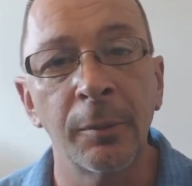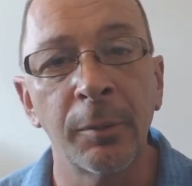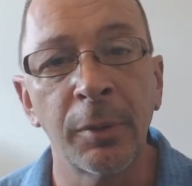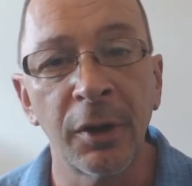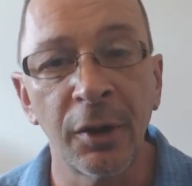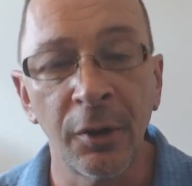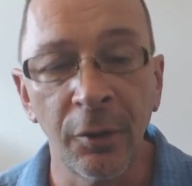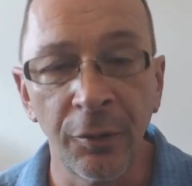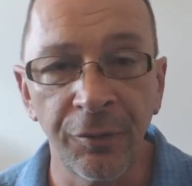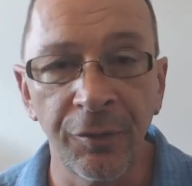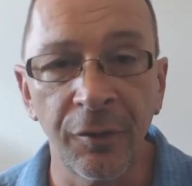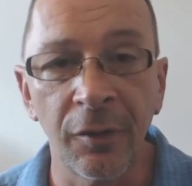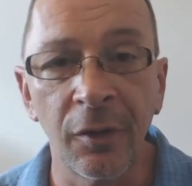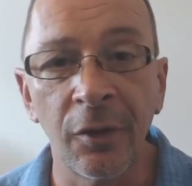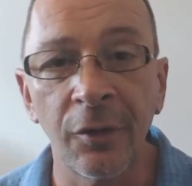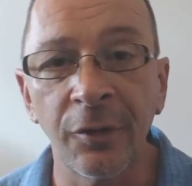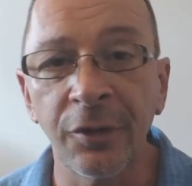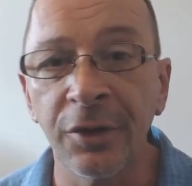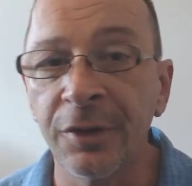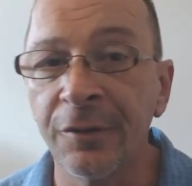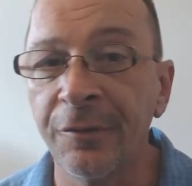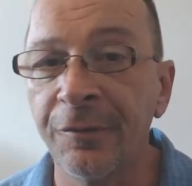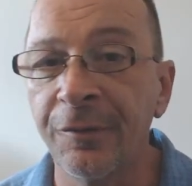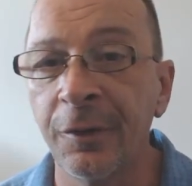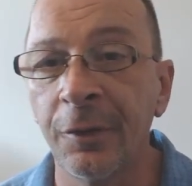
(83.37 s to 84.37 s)
But
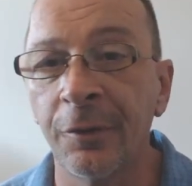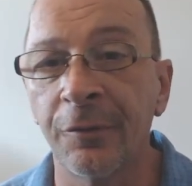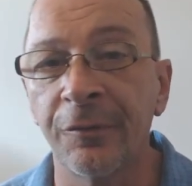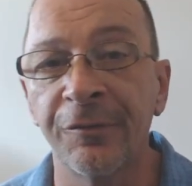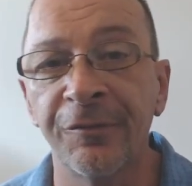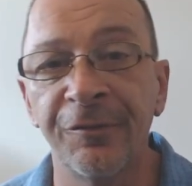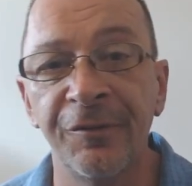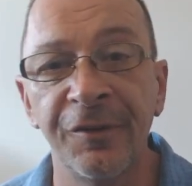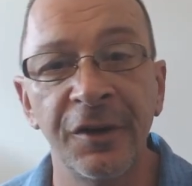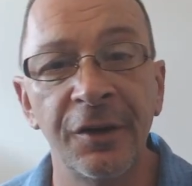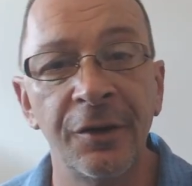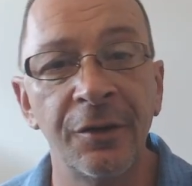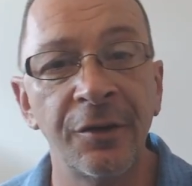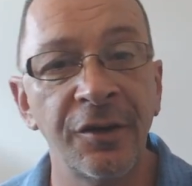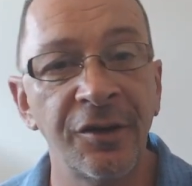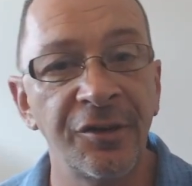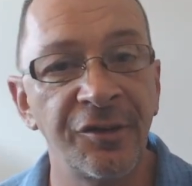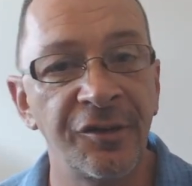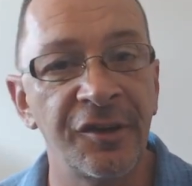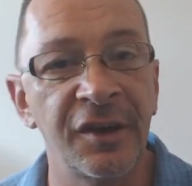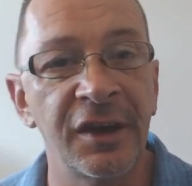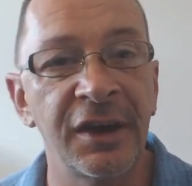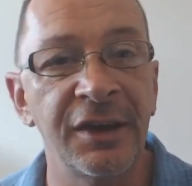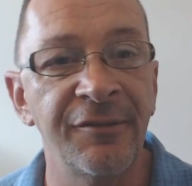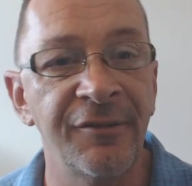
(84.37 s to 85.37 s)
overall, you feel very
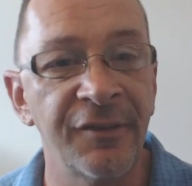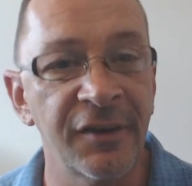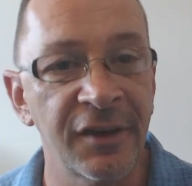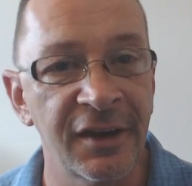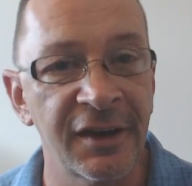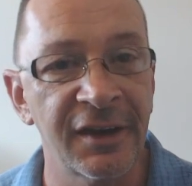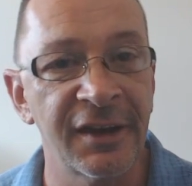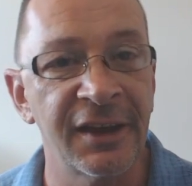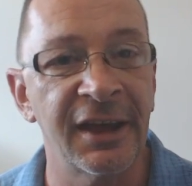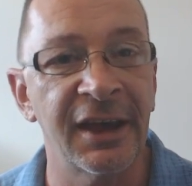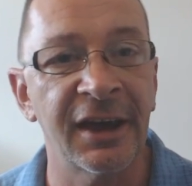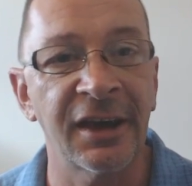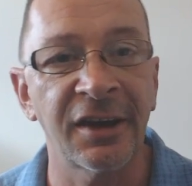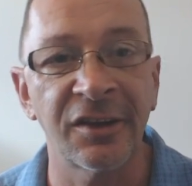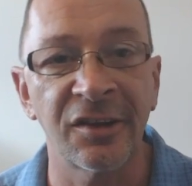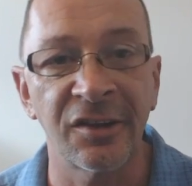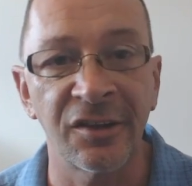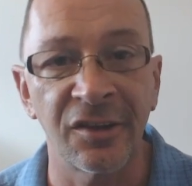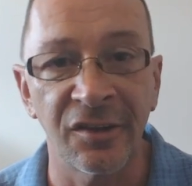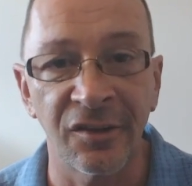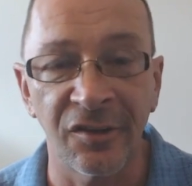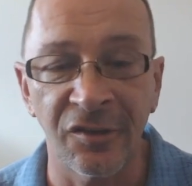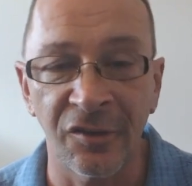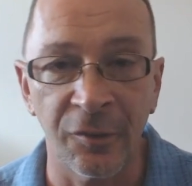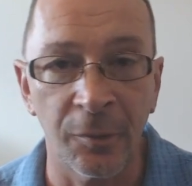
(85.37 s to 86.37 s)
safe and
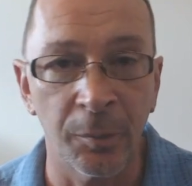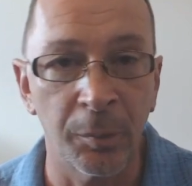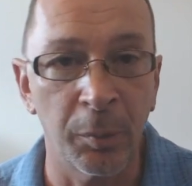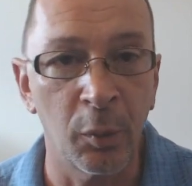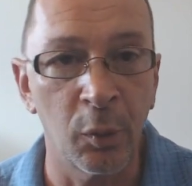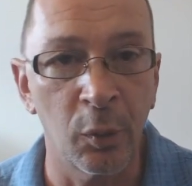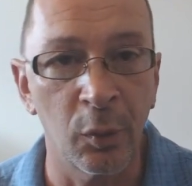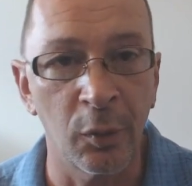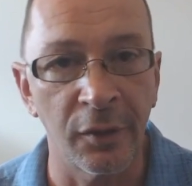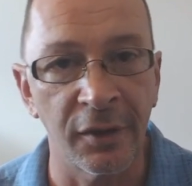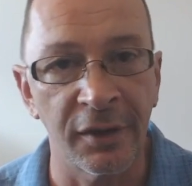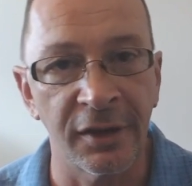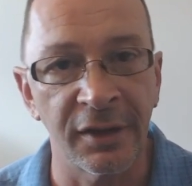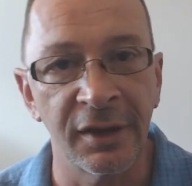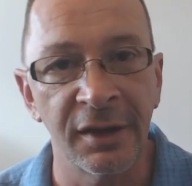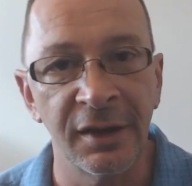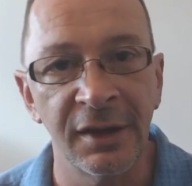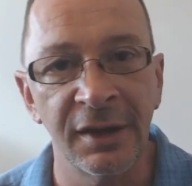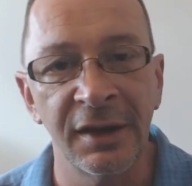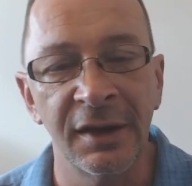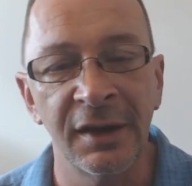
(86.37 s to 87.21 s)
connected and supported.